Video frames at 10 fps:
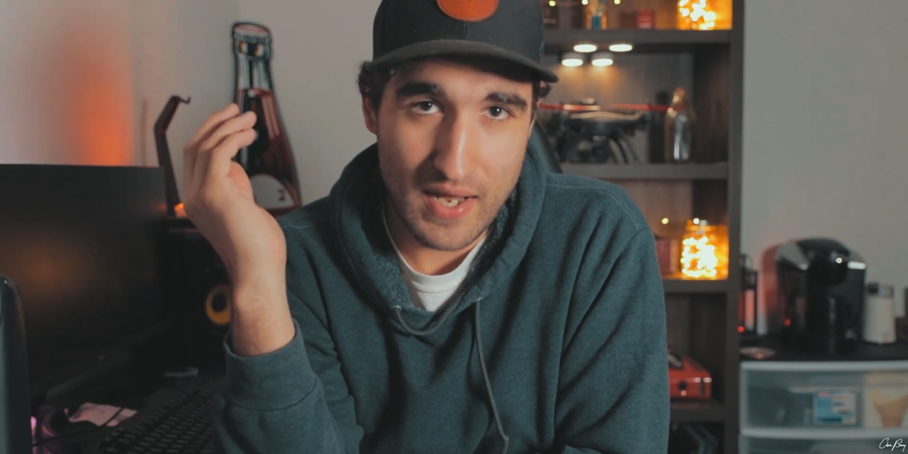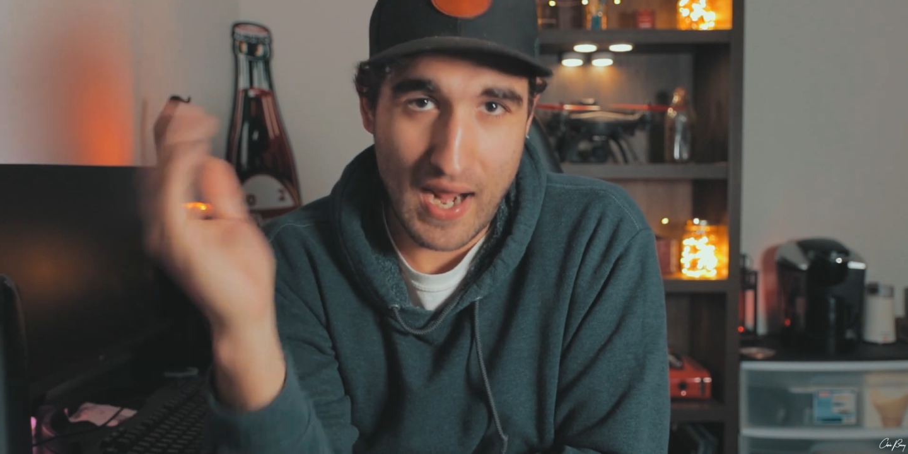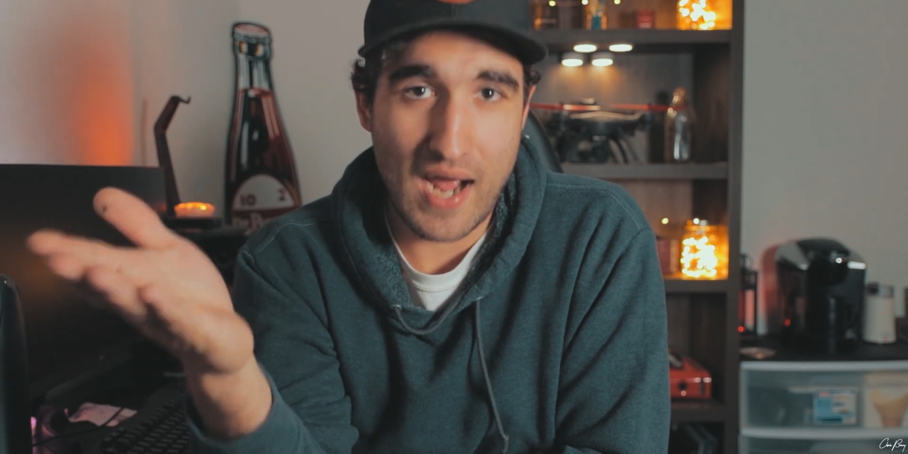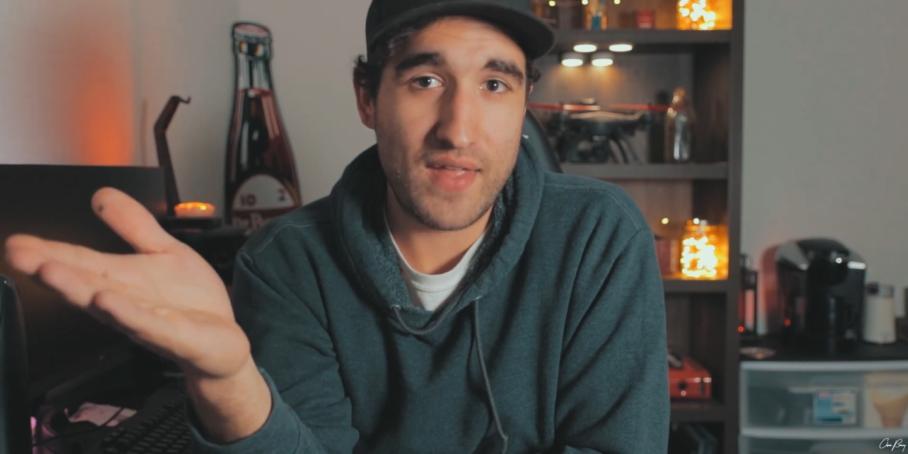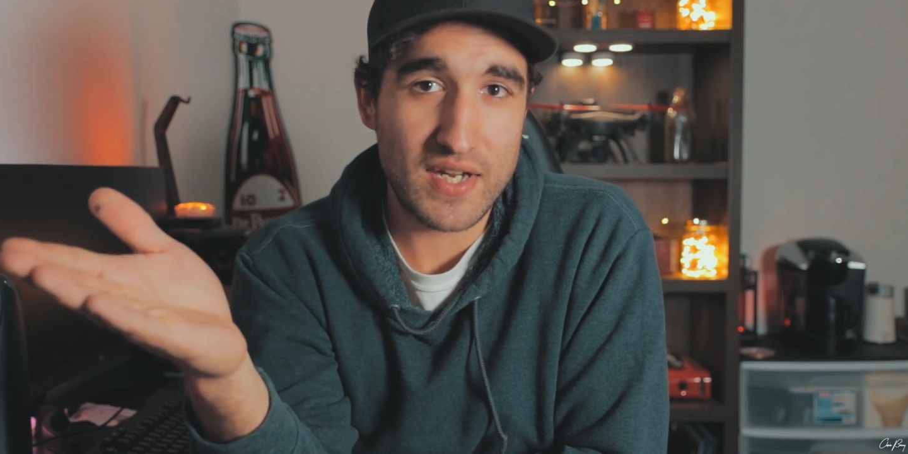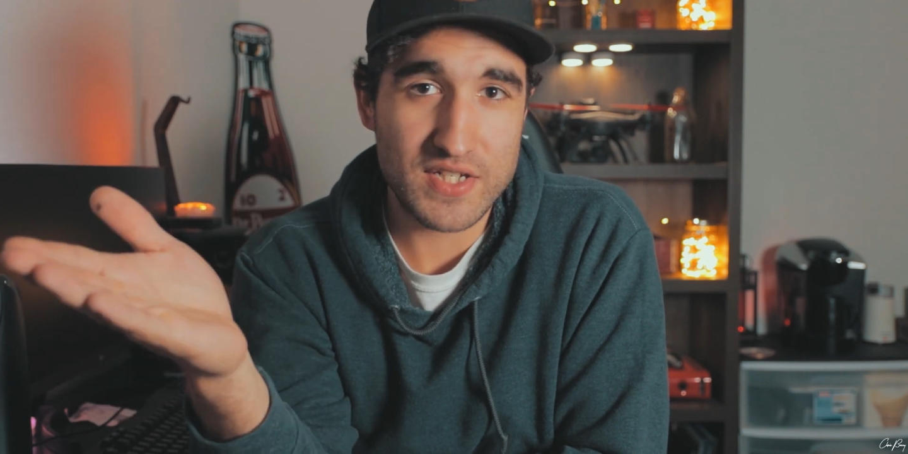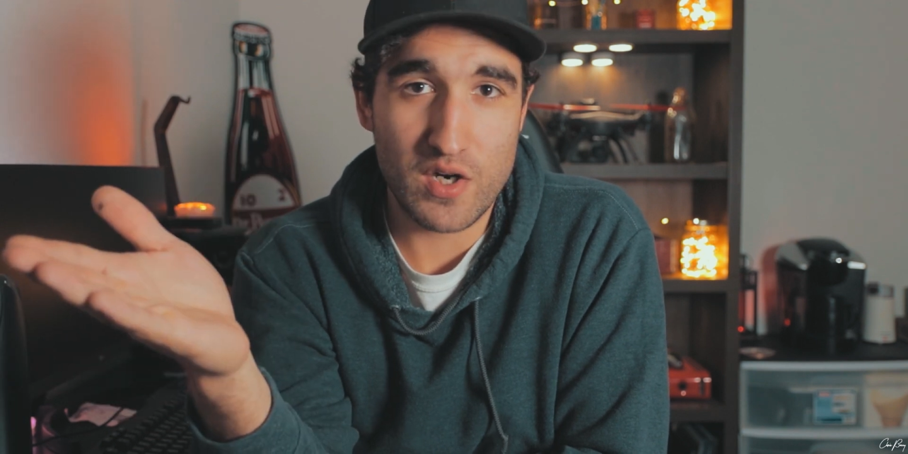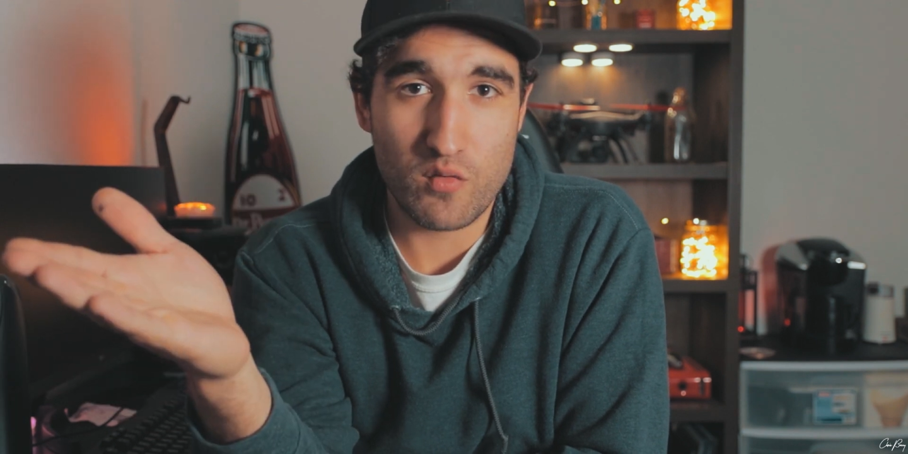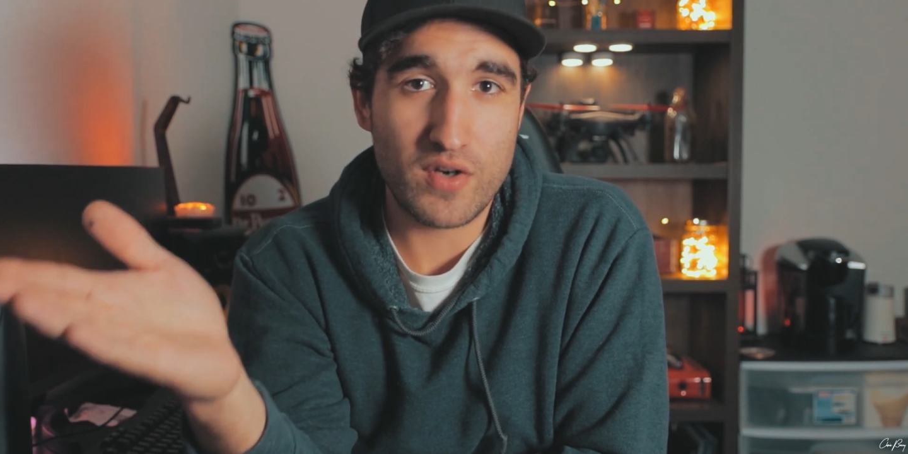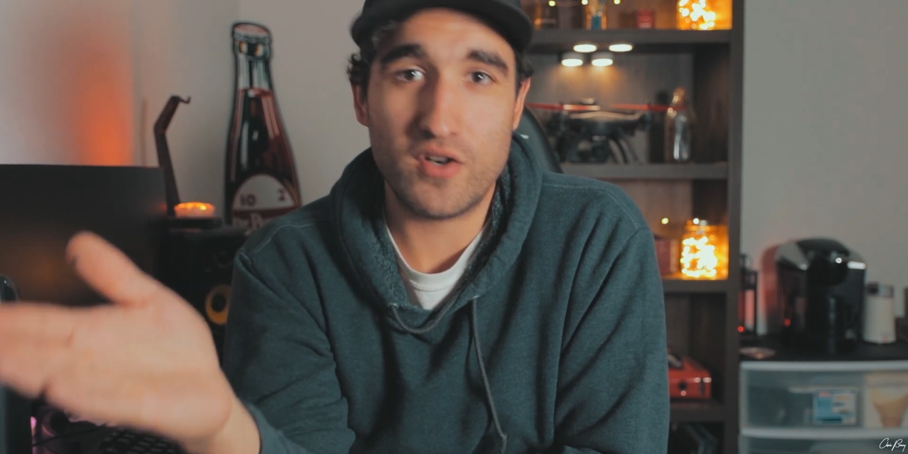add that to
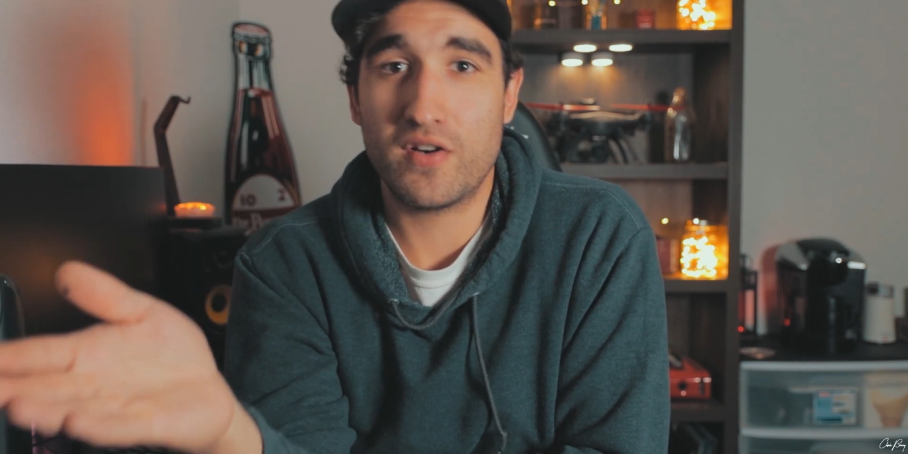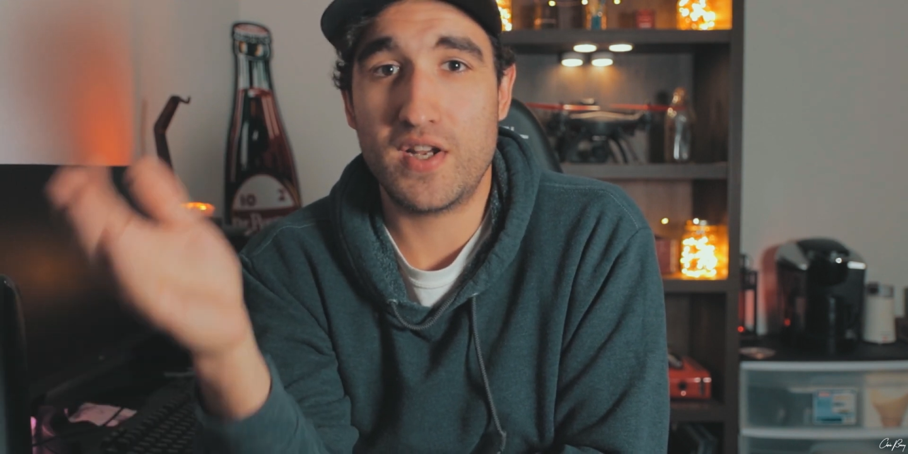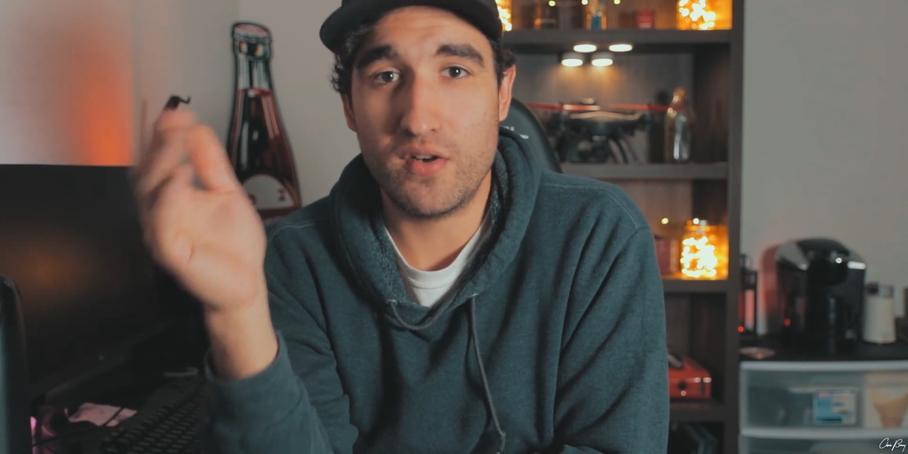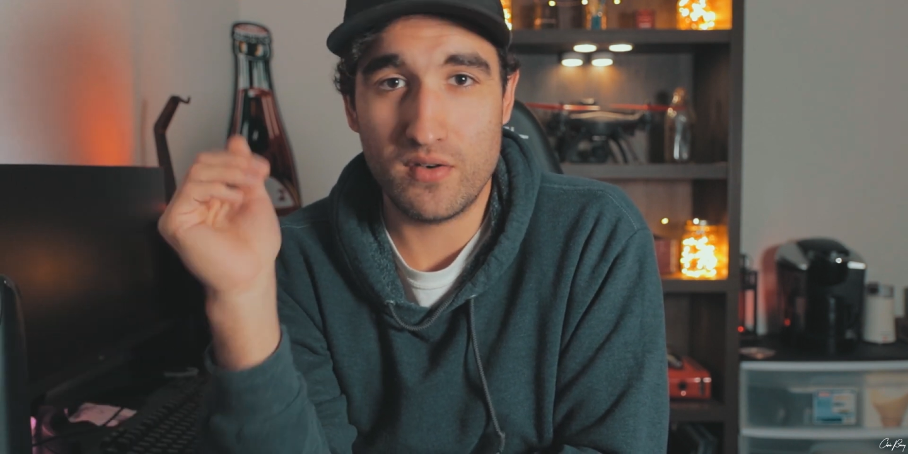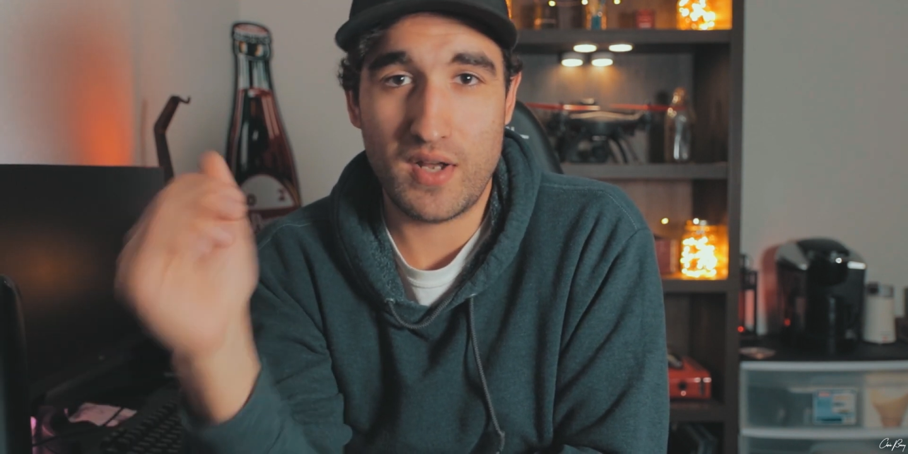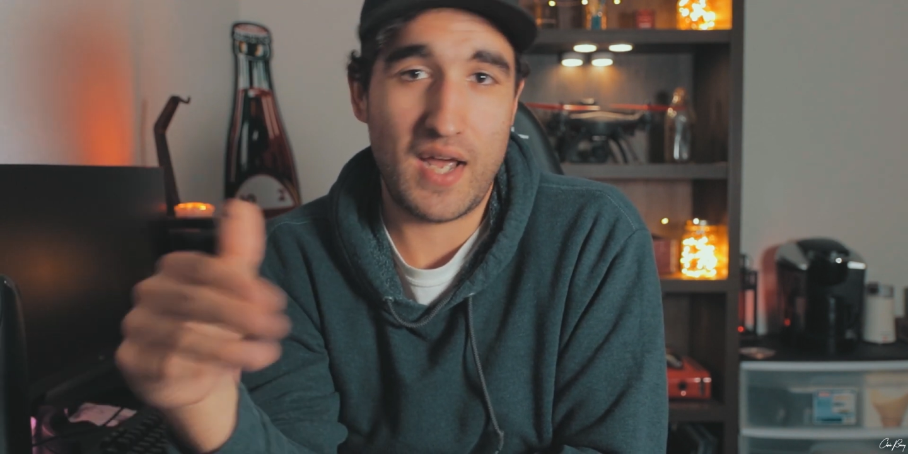your render queue,